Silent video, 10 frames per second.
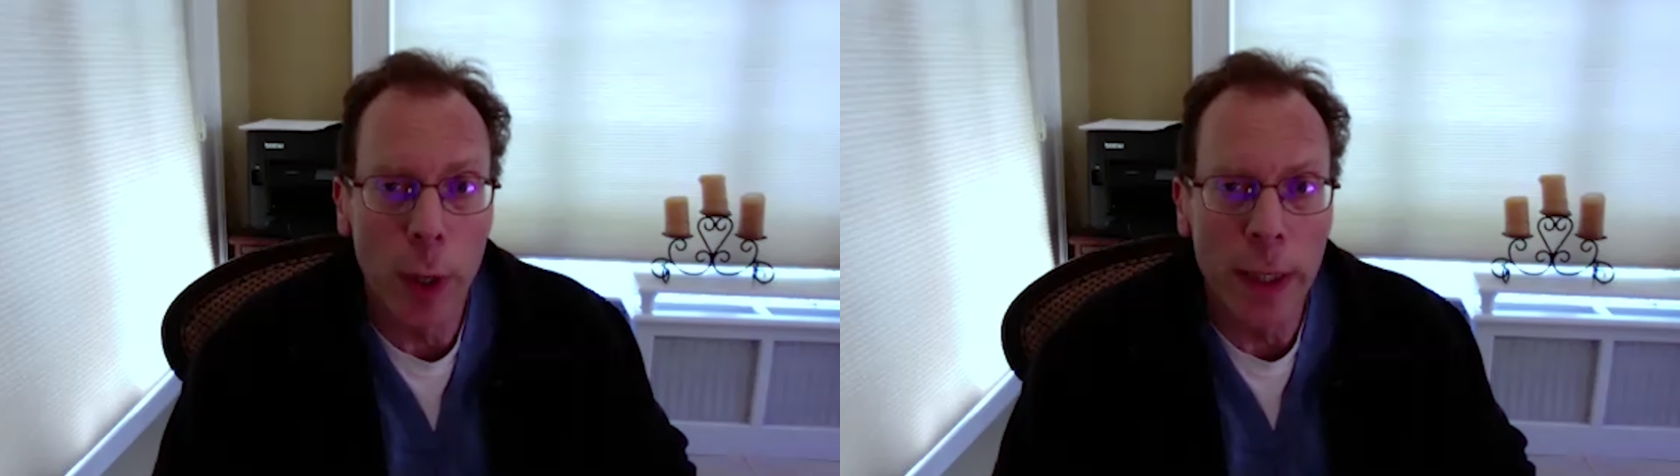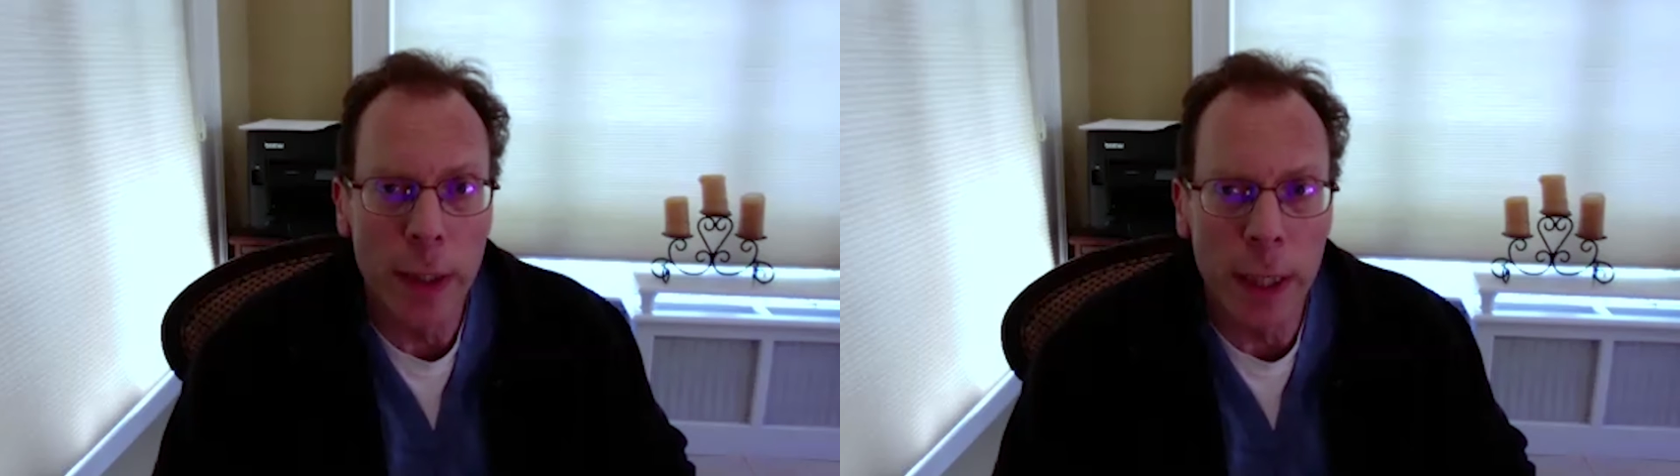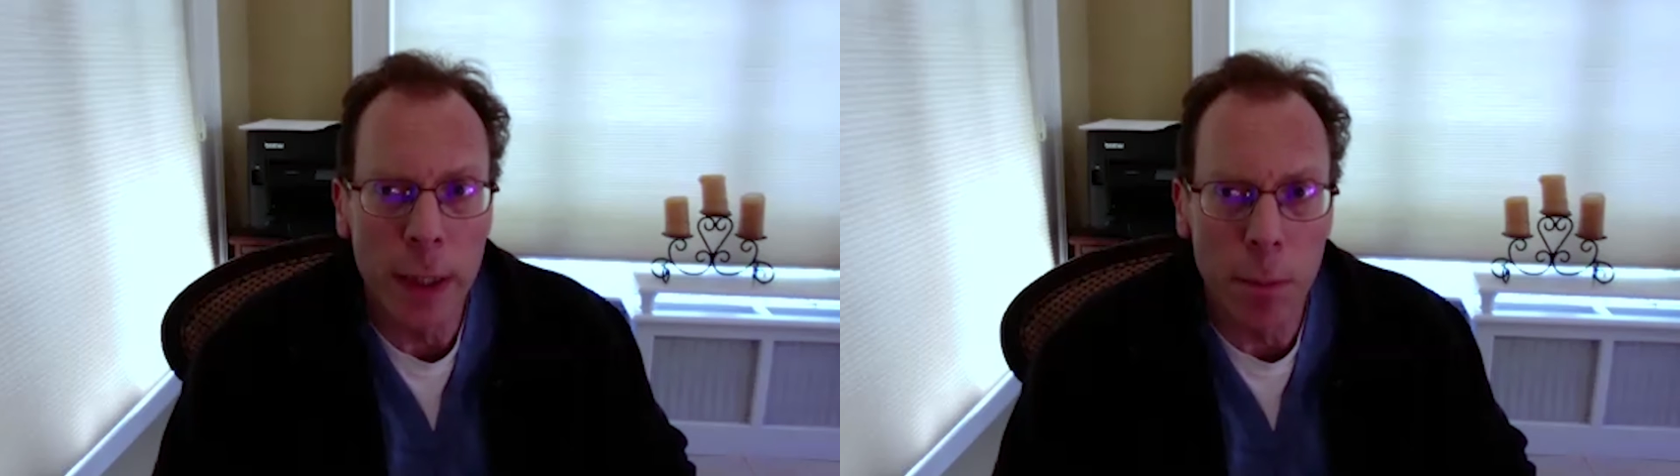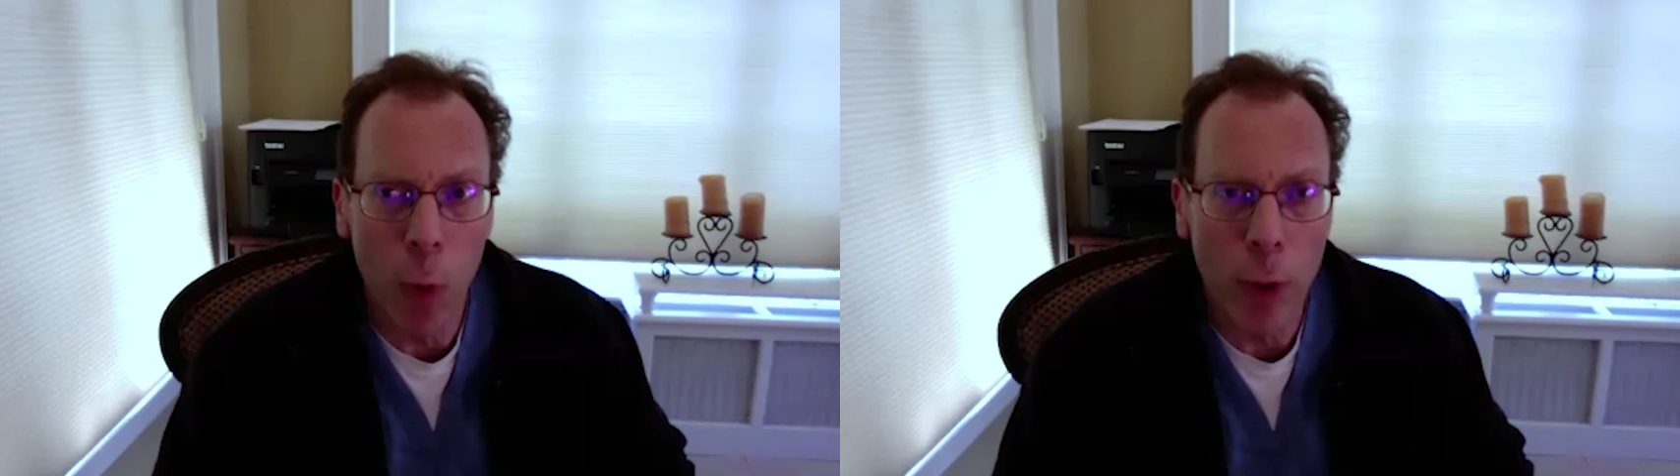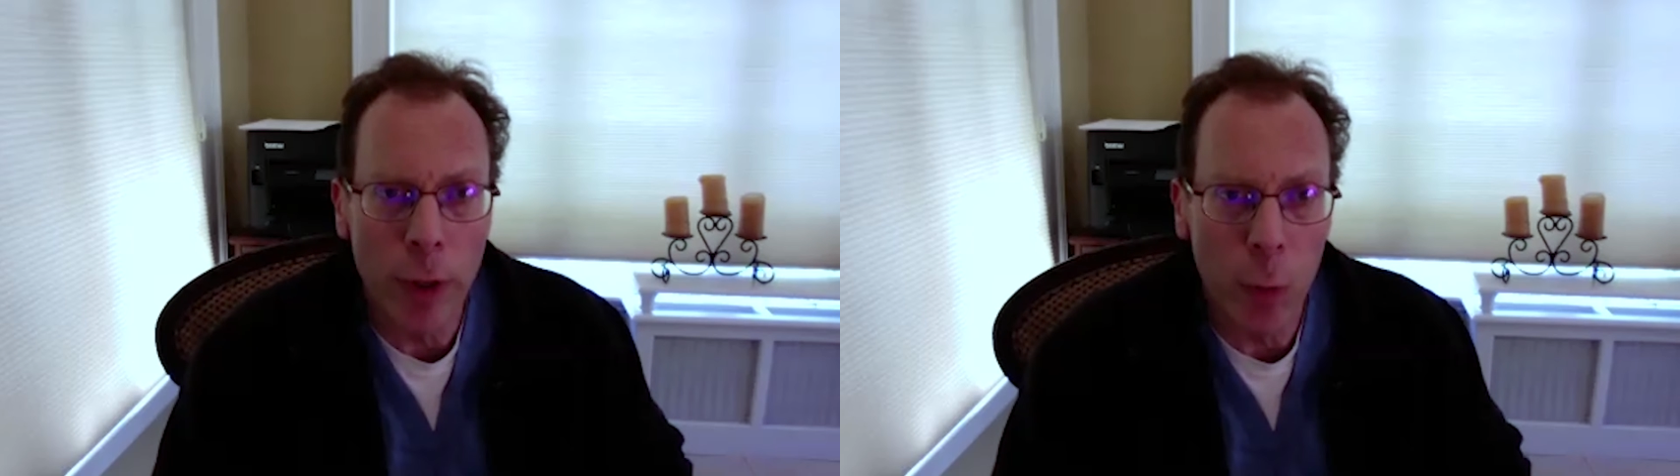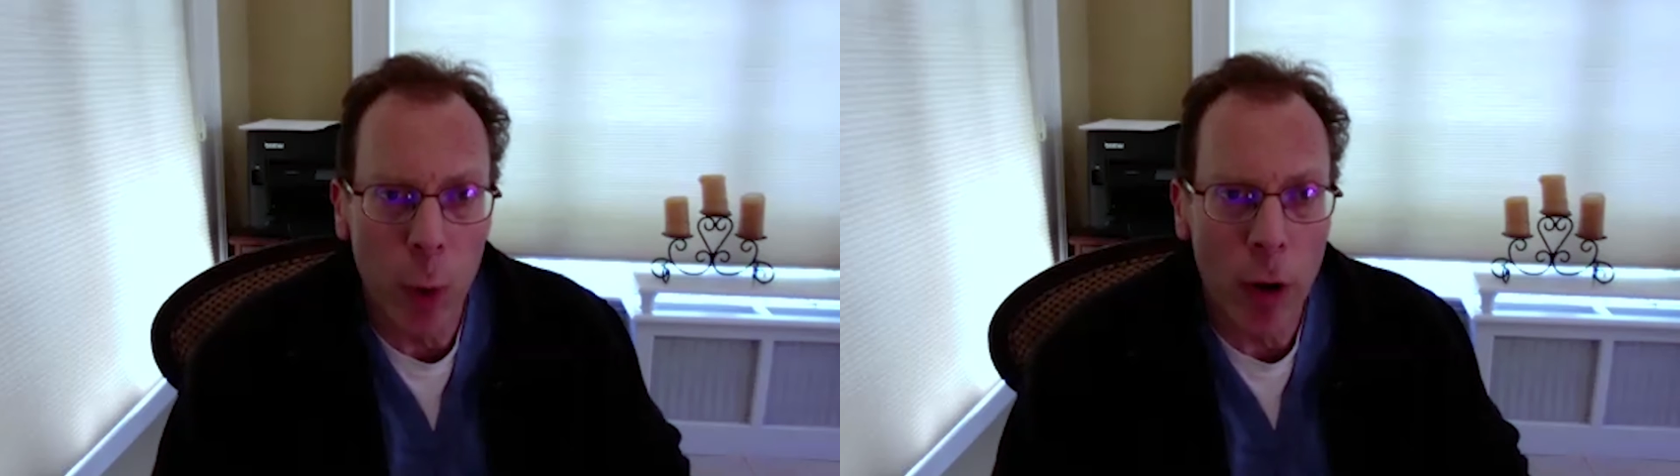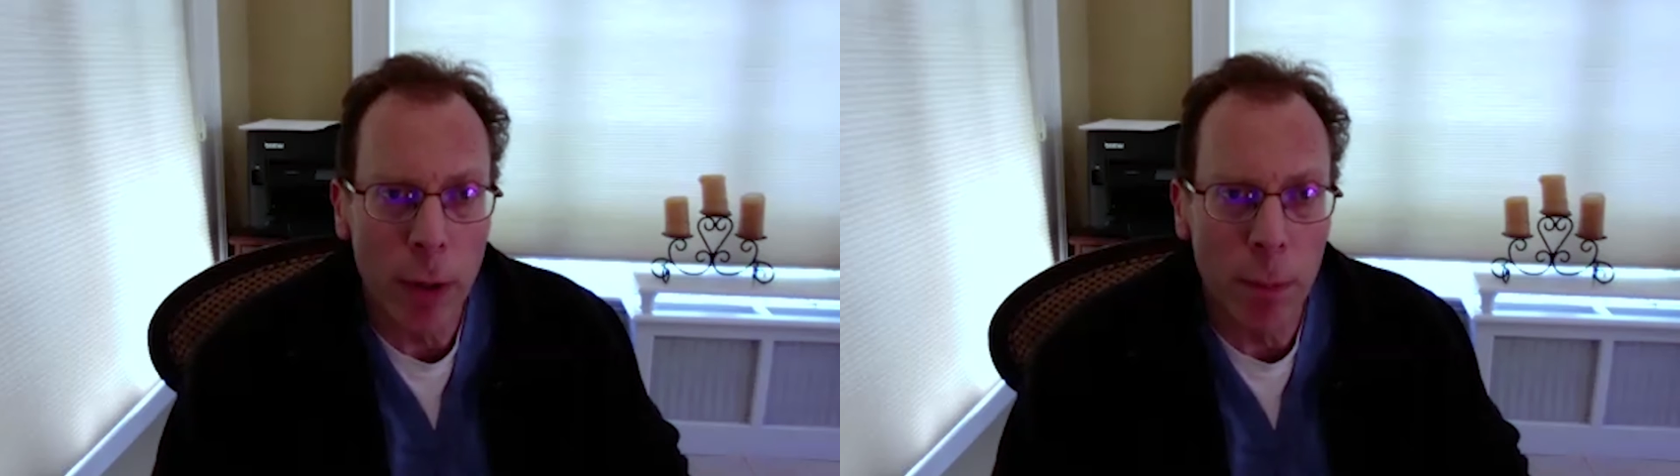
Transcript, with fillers: it's it's important to wear it